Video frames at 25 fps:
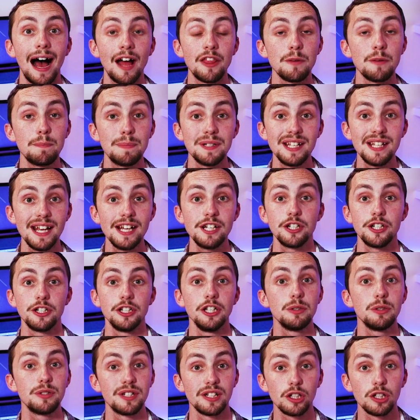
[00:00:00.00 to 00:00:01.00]
and the position
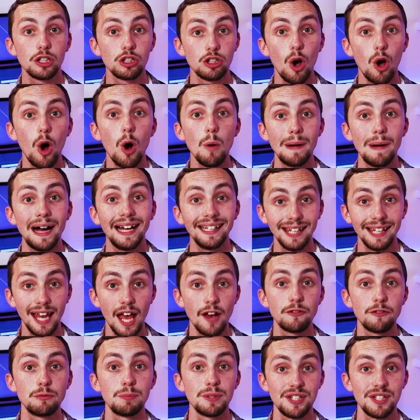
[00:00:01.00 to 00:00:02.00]
using the top and
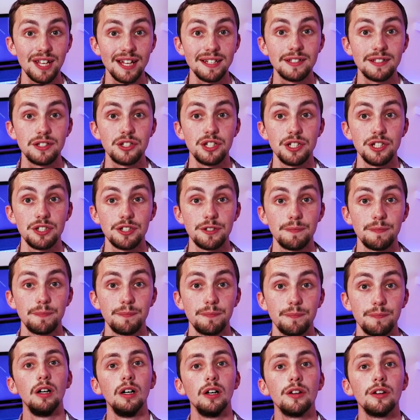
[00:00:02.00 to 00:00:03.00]
left percentages.
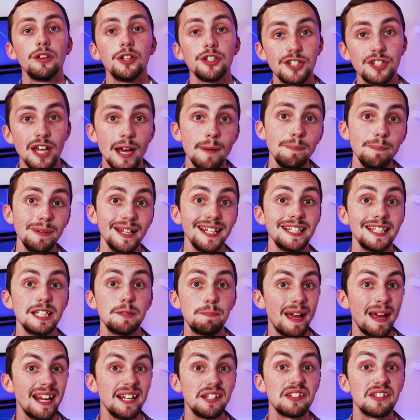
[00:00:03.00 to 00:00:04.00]
The template is
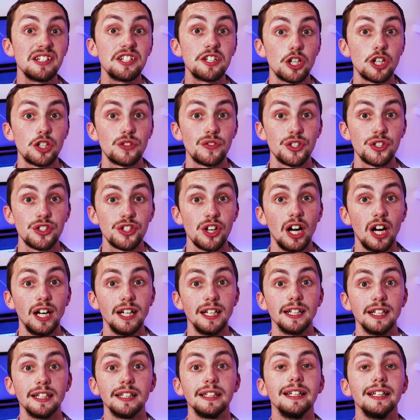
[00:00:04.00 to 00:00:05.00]
basically just for
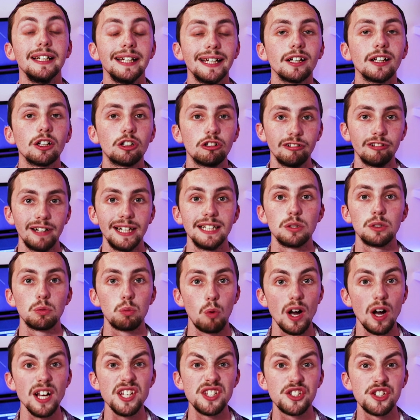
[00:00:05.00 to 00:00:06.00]
styling. It'll create a
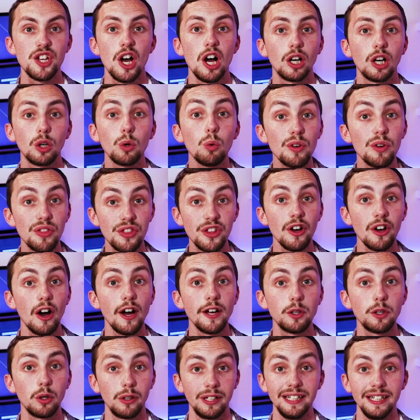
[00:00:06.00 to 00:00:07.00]
white circle with the
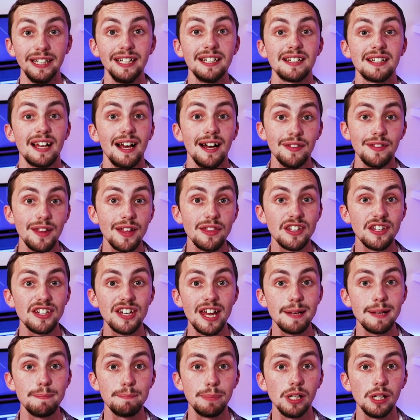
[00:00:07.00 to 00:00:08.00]
icon in it and then the
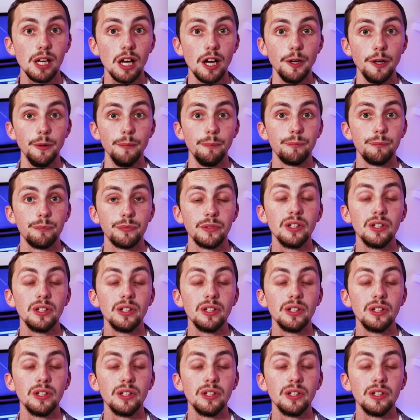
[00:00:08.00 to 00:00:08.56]
name below.